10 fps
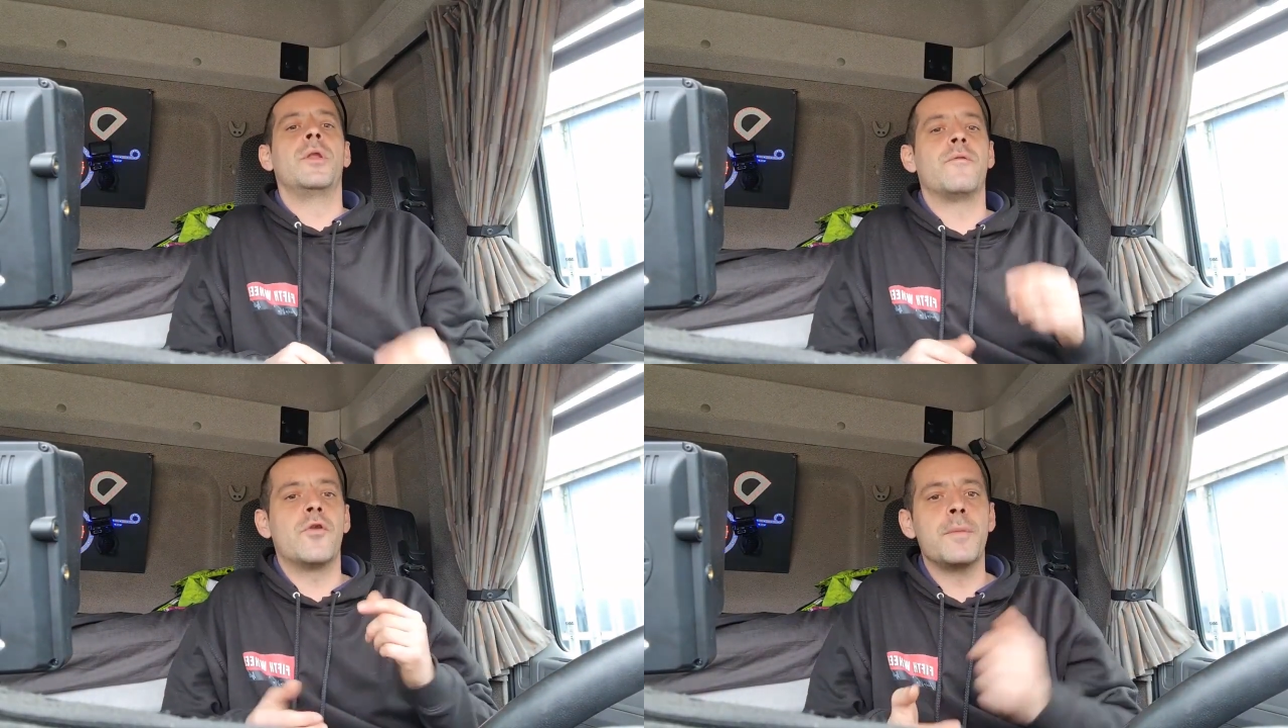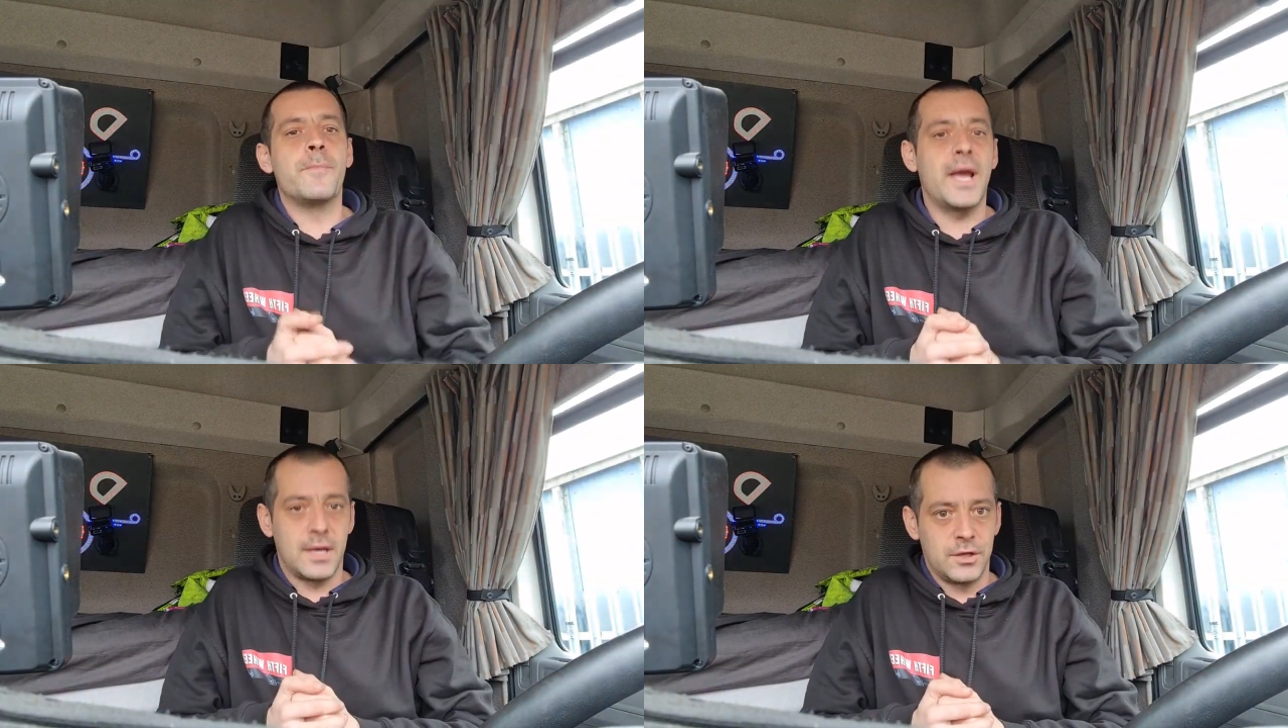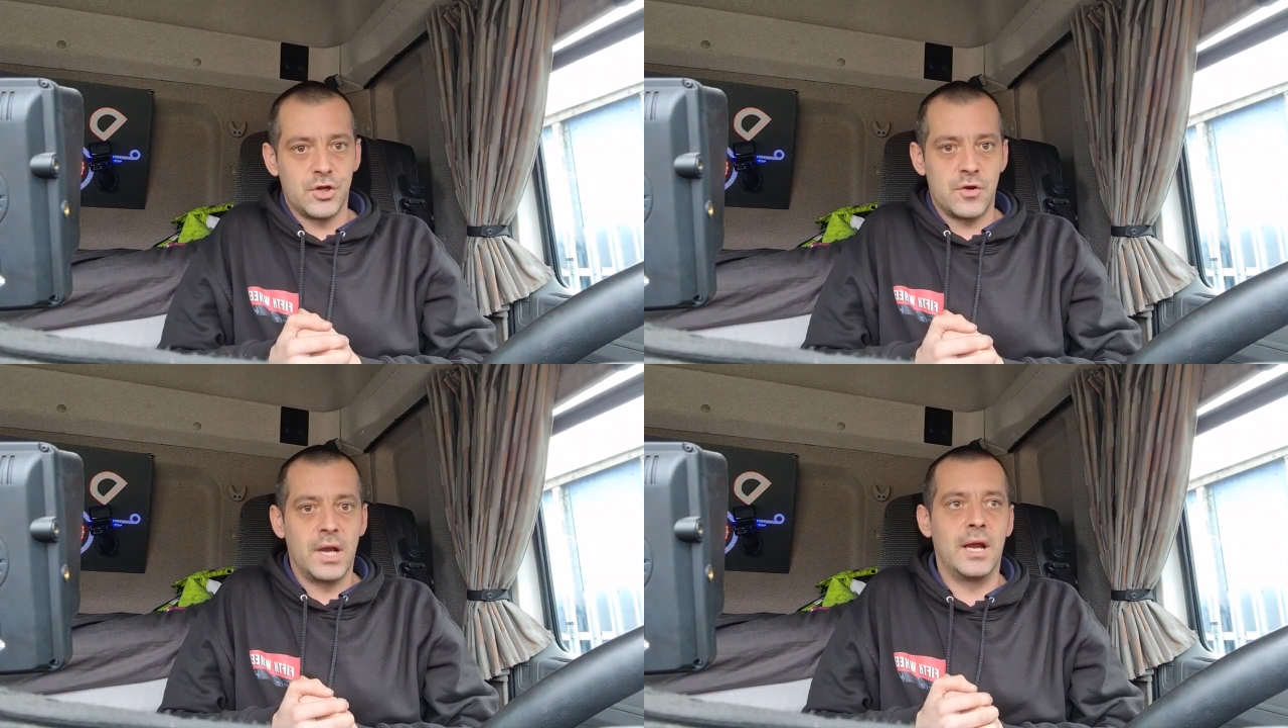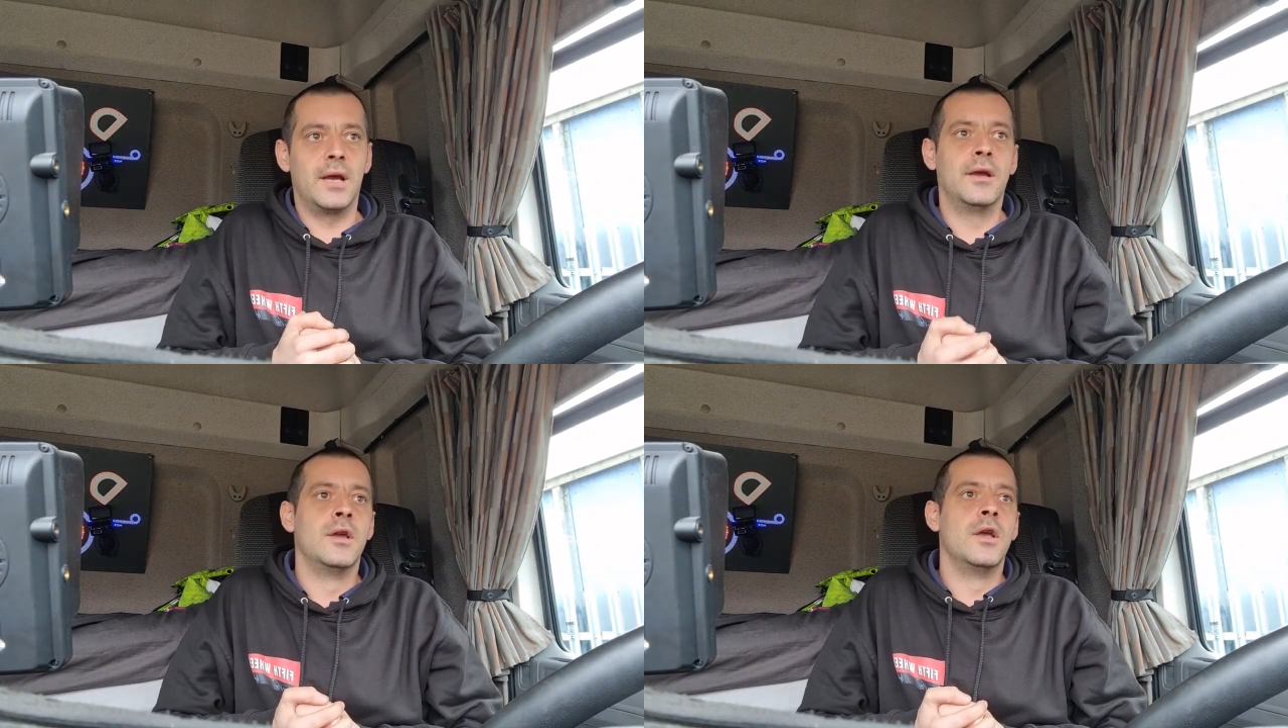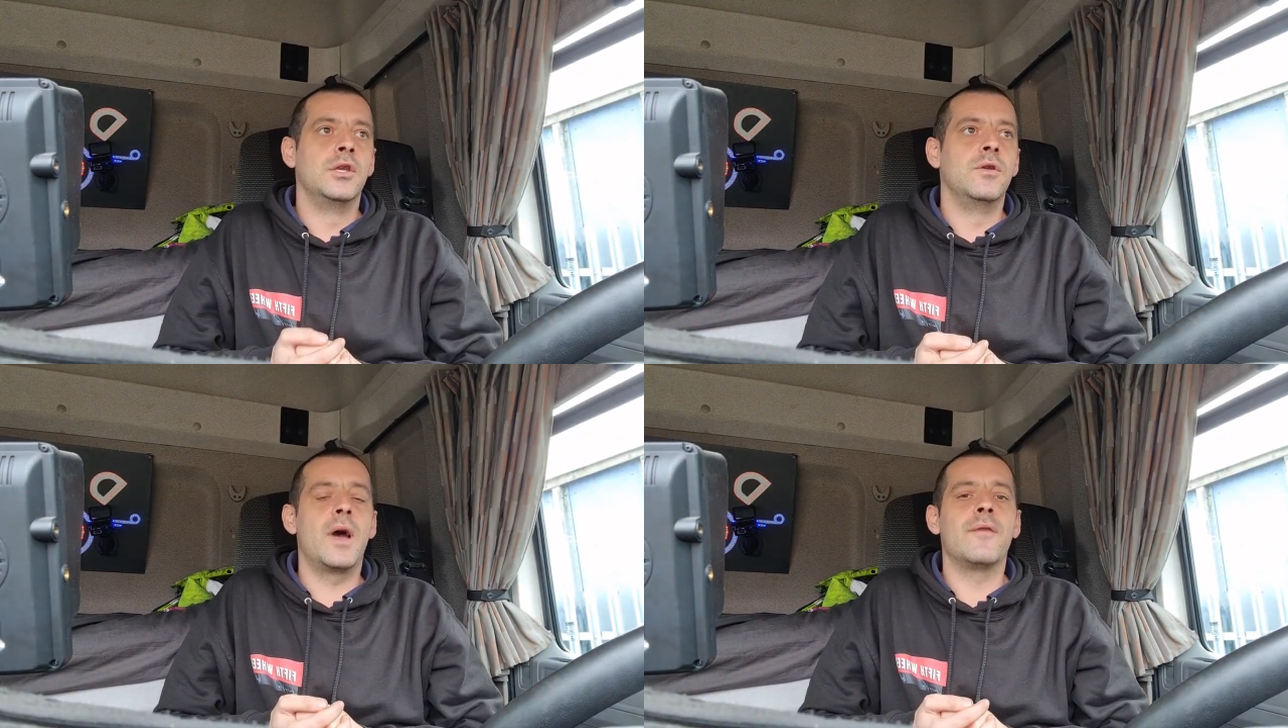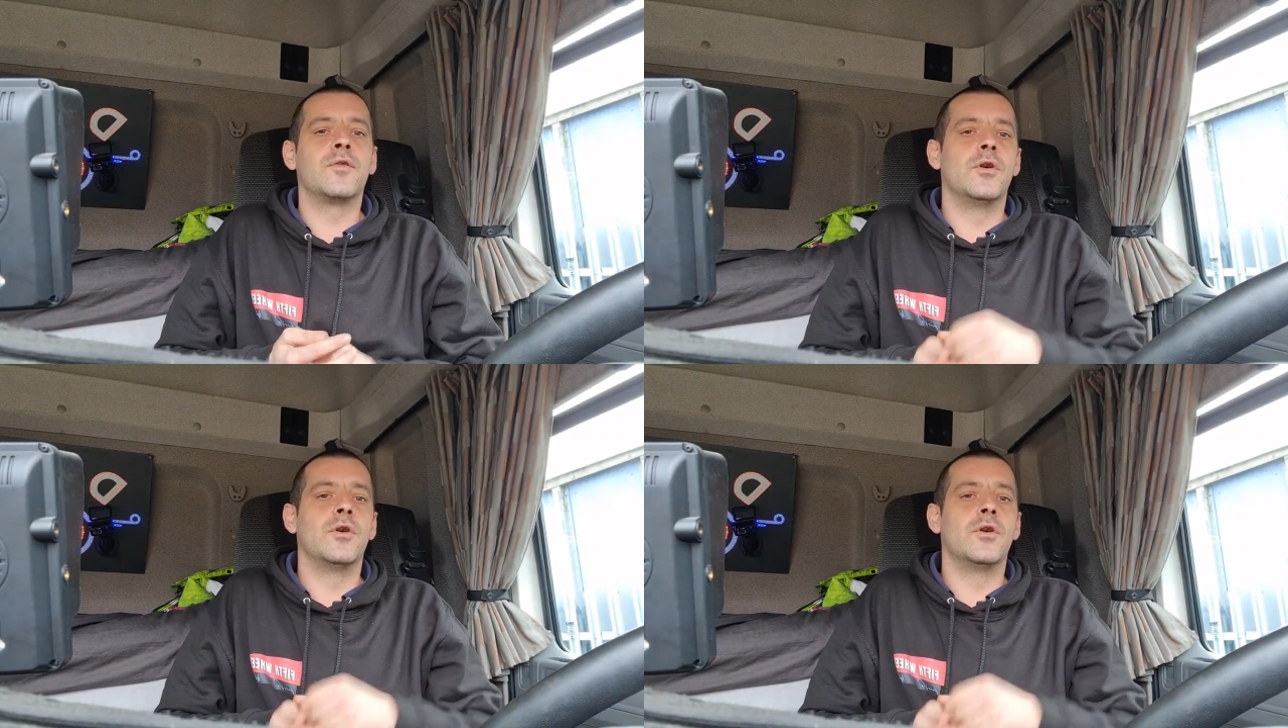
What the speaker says: on the very back of the trailer, you have